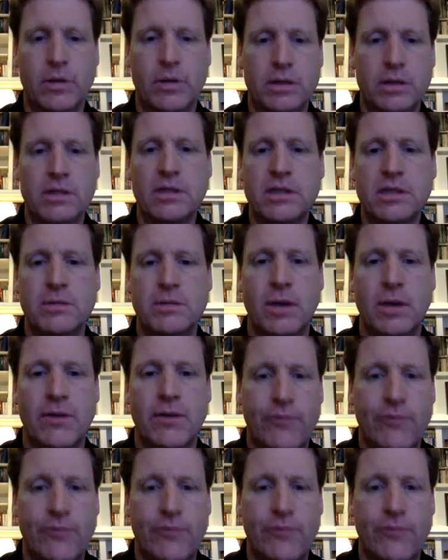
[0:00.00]
This is to My
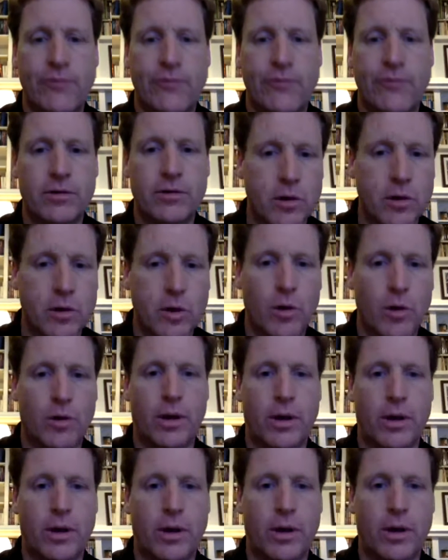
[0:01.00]
Father's
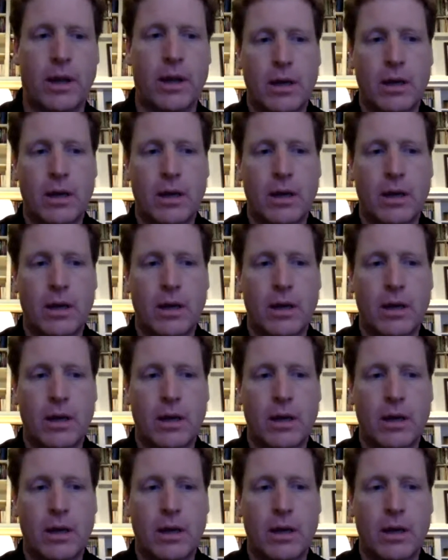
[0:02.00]
glory,